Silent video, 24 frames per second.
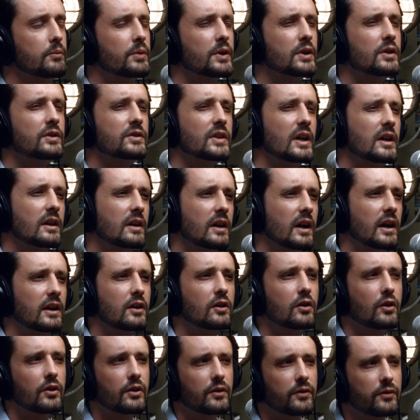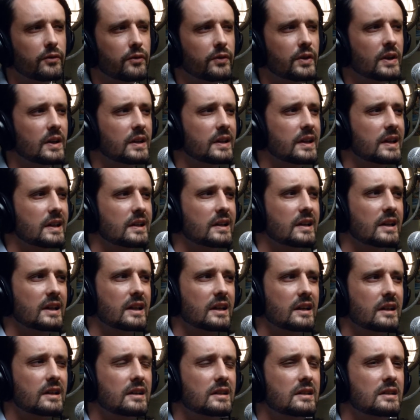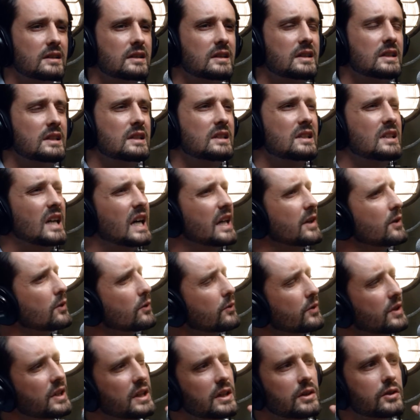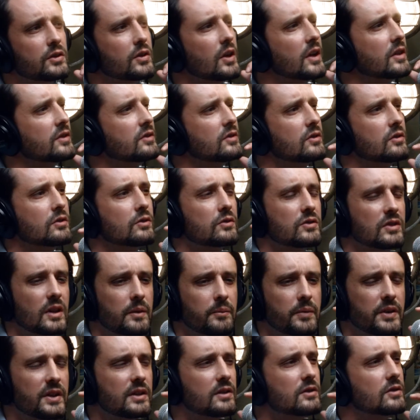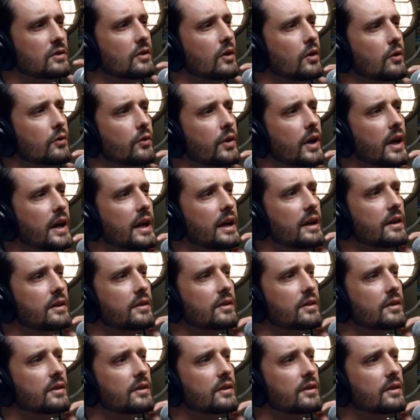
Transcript: Because I got a feeling like, I don't really trust you. Something's not right.